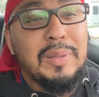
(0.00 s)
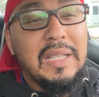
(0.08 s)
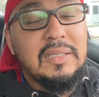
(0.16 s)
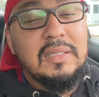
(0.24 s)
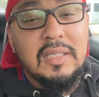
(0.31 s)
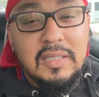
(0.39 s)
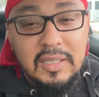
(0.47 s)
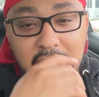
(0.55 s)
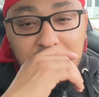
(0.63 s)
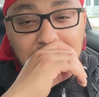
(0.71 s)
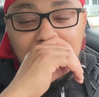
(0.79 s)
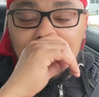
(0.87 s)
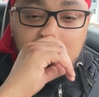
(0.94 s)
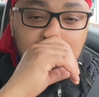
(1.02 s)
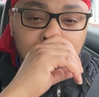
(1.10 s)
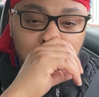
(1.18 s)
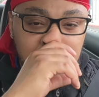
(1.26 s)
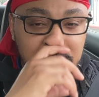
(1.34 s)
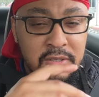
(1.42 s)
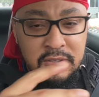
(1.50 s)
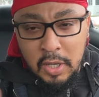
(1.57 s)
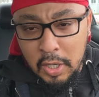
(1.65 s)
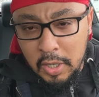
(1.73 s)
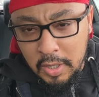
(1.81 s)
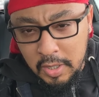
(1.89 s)
basically make their voices
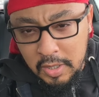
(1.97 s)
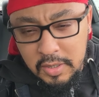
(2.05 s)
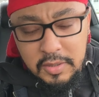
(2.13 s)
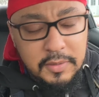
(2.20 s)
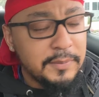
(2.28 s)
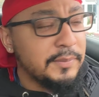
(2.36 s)
heard.